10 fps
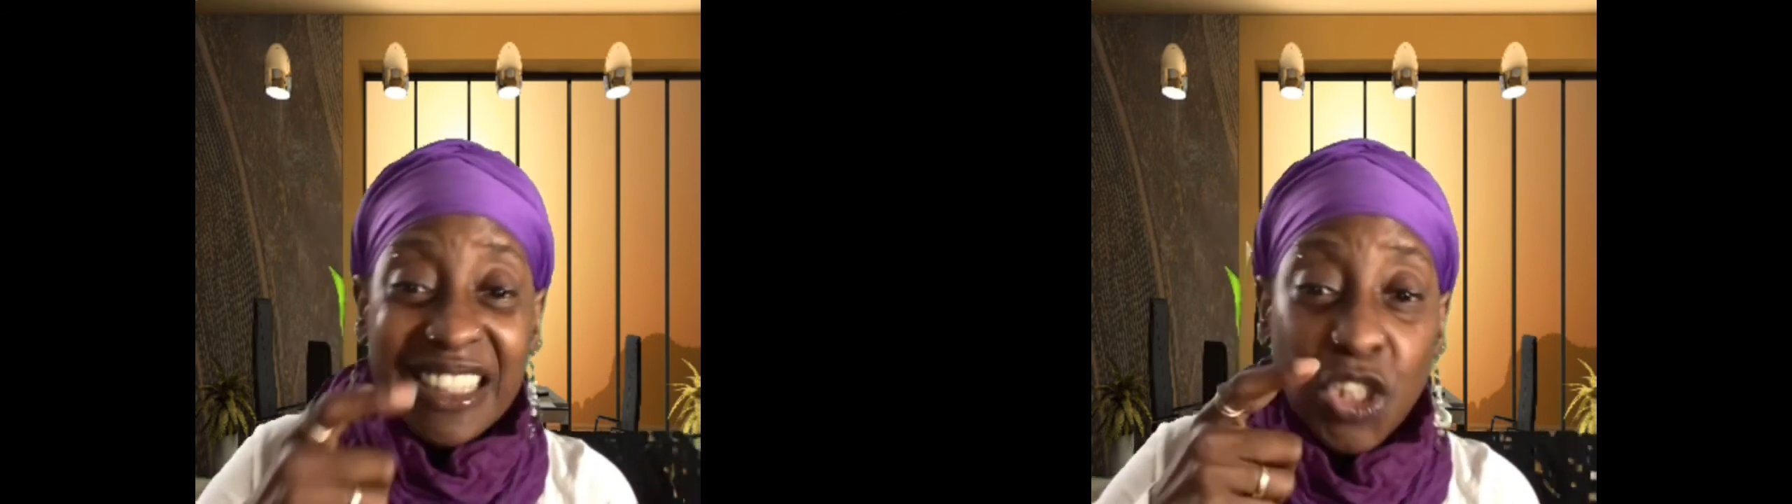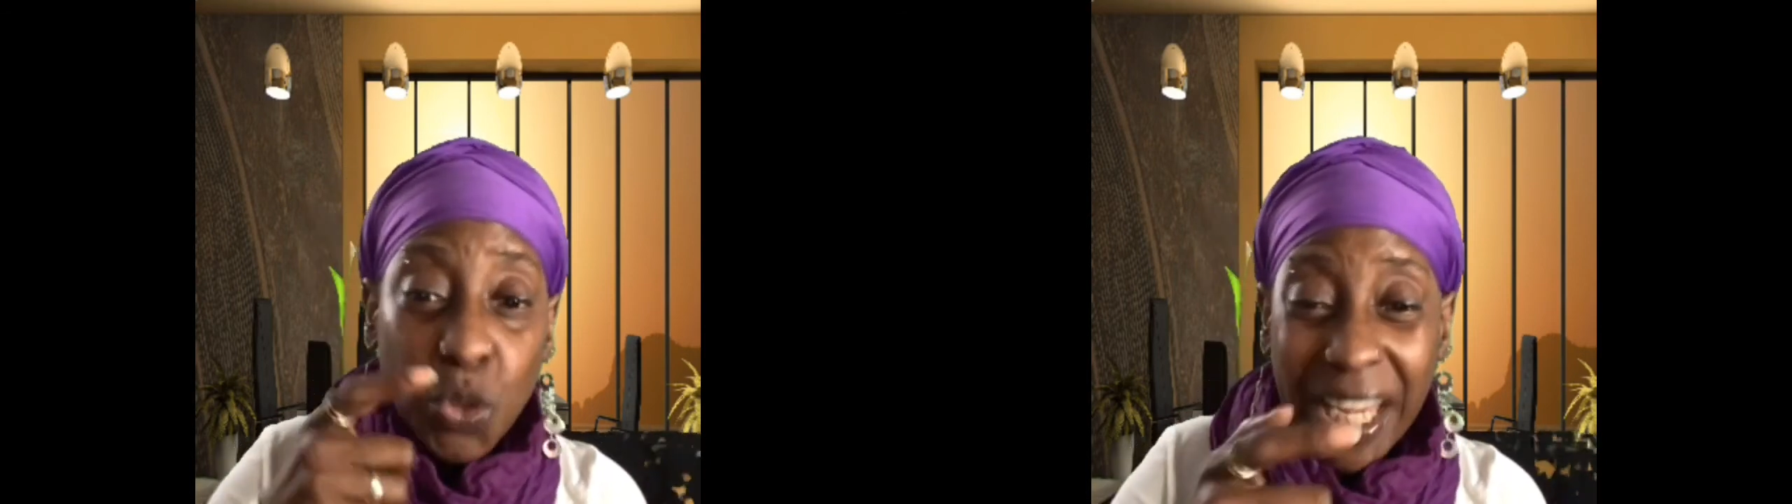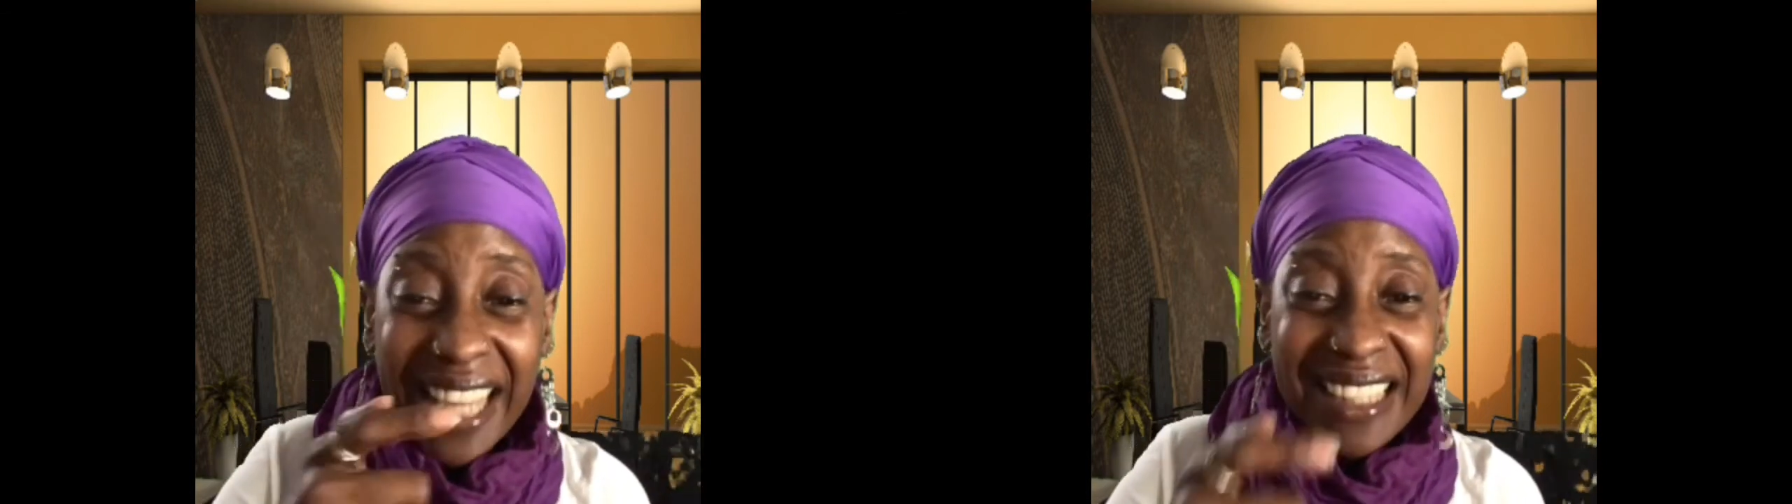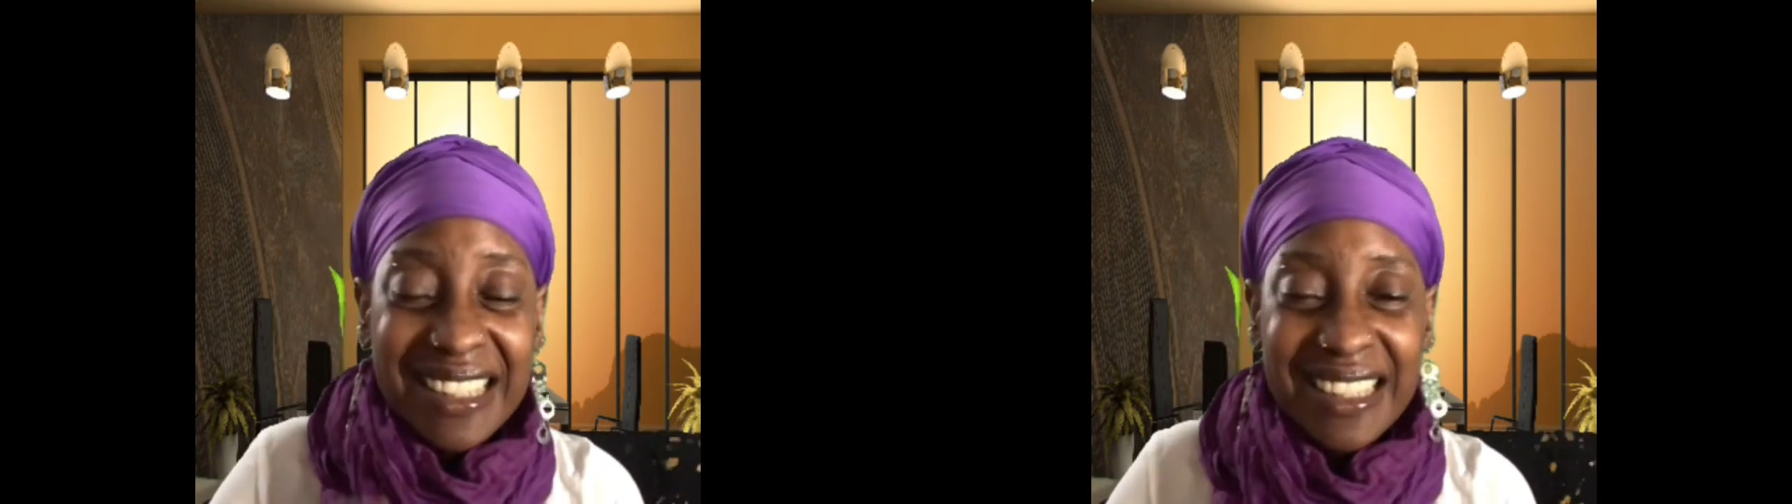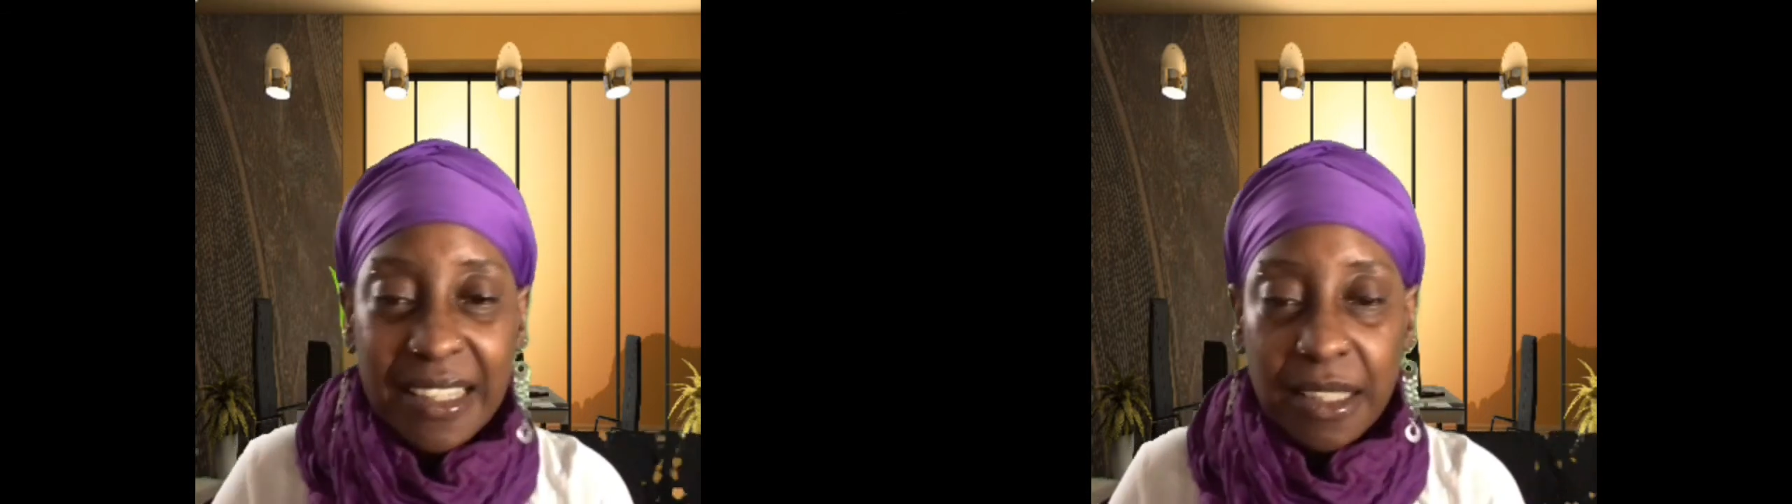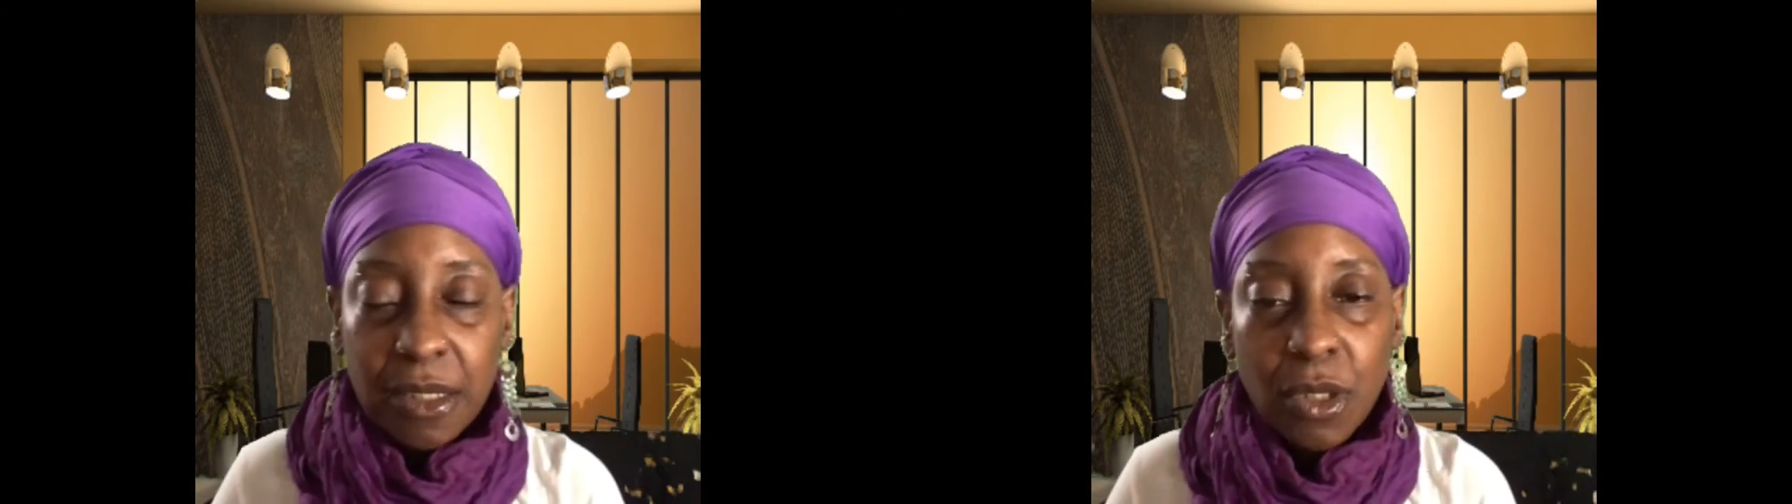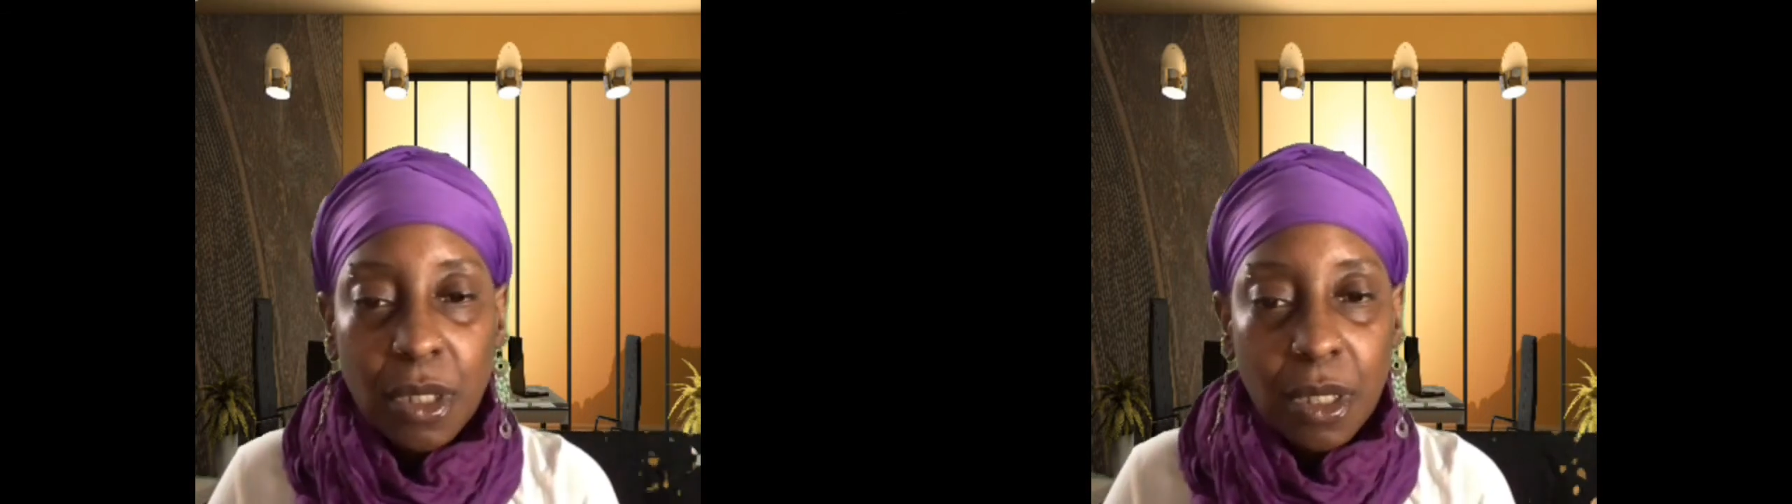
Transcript: you can't say this.